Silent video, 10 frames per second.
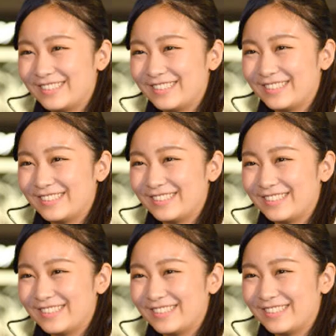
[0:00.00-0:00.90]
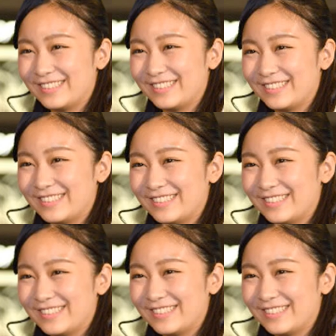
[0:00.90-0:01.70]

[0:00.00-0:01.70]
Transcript: (silence)